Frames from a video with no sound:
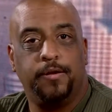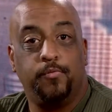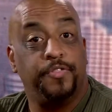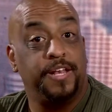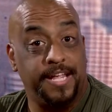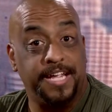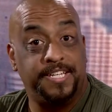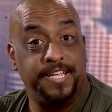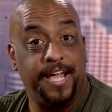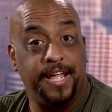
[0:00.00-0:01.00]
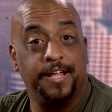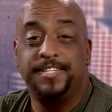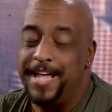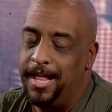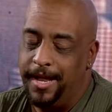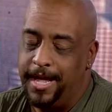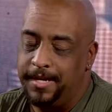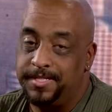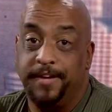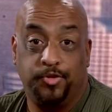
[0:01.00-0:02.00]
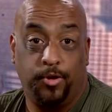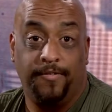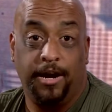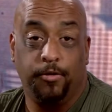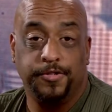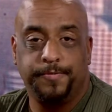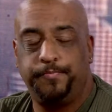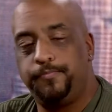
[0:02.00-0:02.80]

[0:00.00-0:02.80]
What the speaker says: with an ETA into LAX of 12 hours.